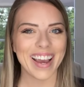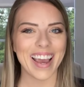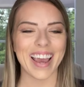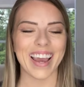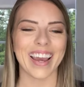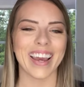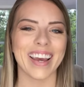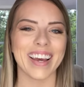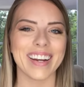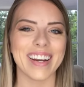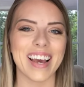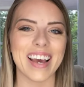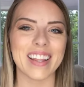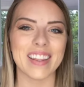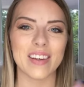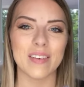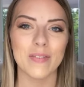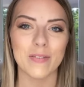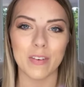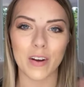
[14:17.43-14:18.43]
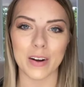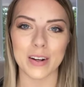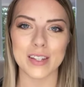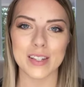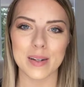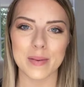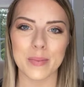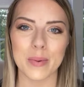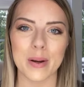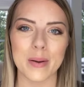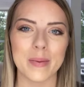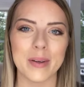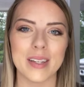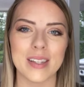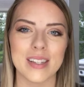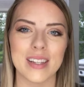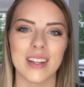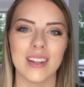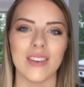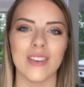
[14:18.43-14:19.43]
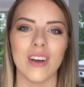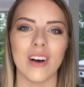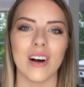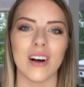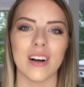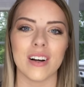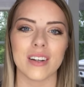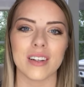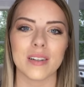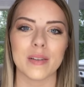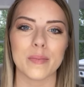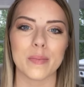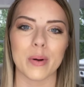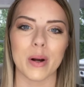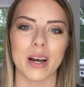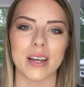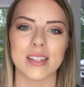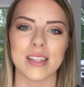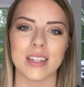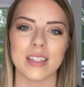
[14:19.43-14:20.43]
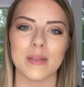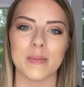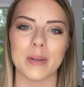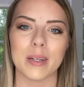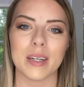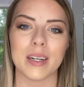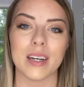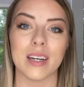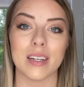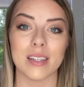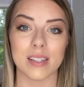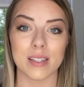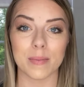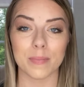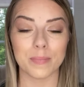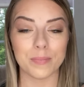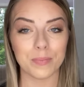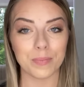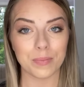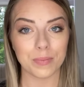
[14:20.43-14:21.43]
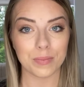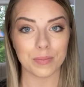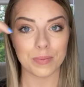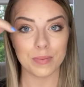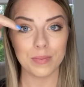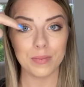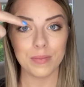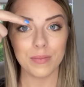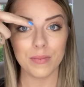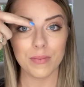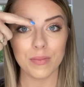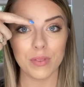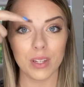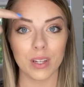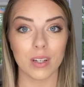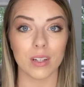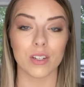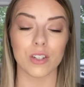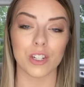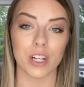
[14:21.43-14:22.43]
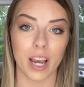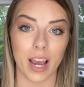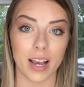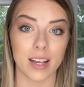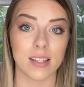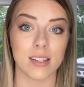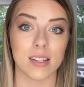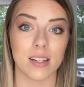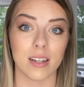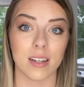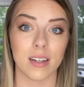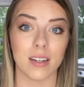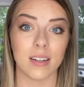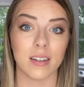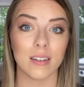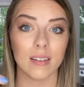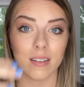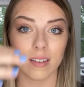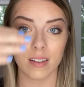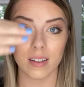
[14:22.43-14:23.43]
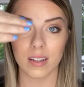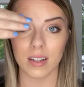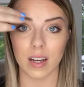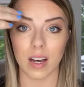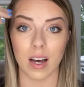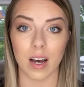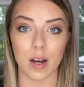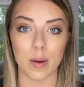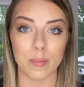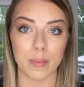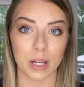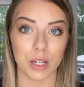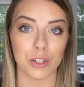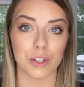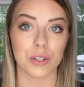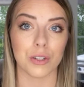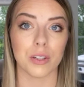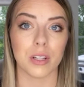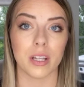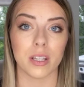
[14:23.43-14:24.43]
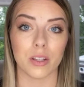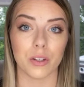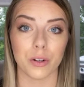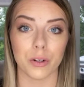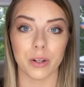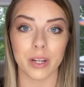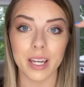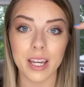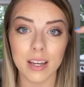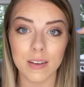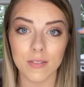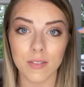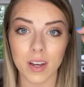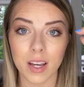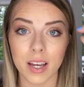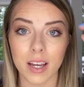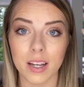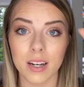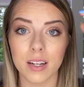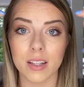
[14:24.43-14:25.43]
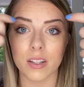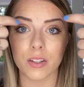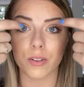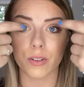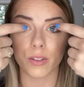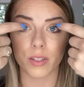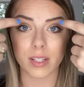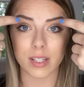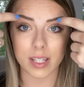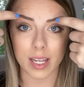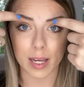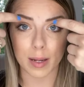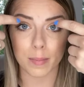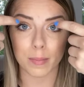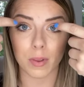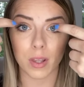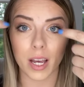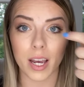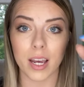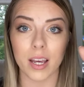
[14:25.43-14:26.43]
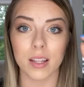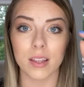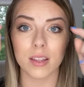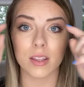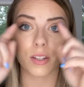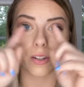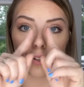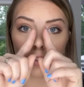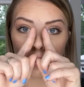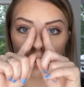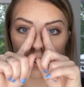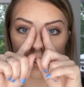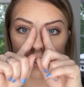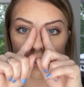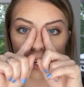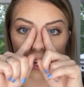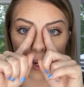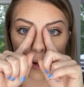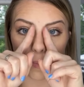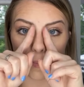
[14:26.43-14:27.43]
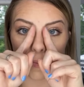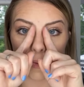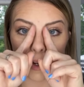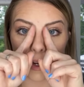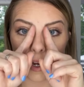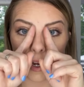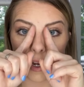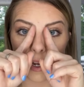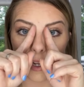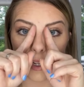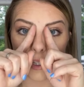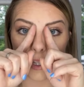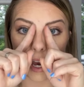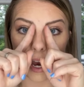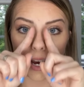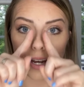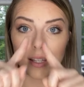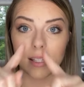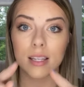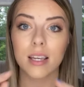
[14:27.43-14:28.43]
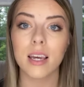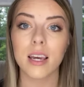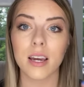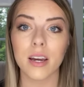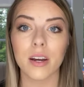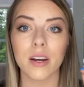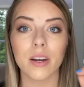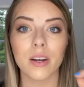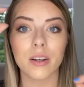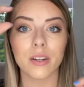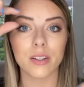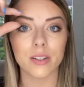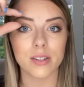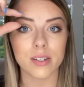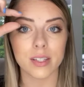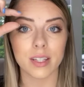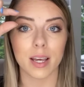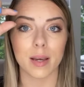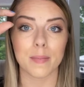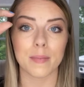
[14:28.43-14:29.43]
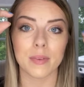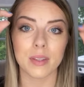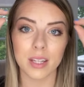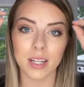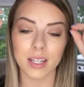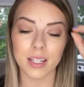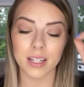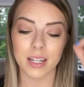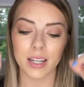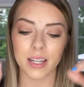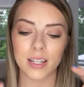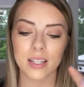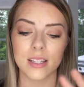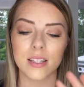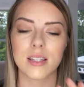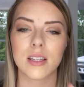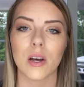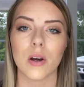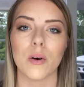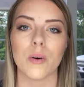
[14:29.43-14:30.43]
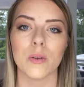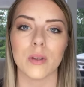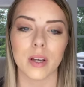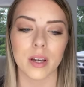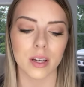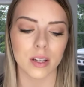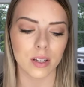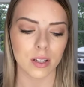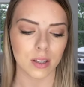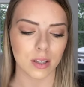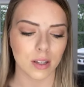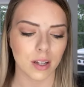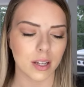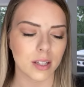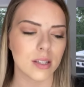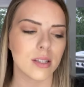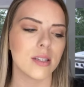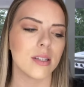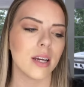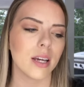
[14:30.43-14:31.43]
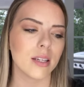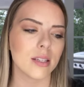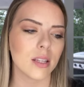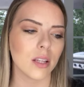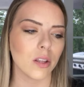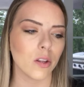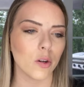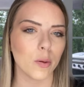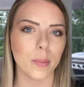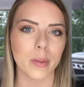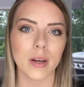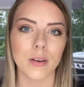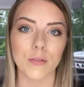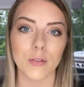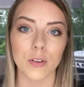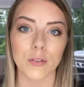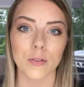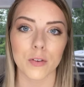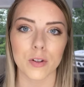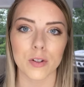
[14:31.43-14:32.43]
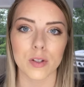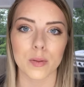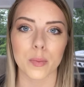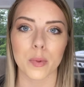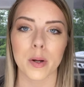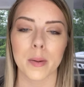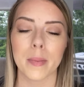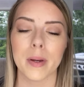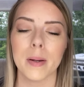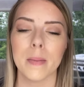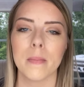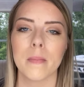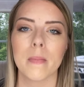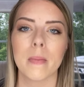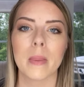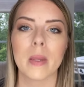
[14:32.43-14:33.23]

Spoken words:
And the first appointment is a long process because she has to make sure that they're even, they're the same length, they're the same size here, they're same thickness. So it takes a little bit for the first appointment.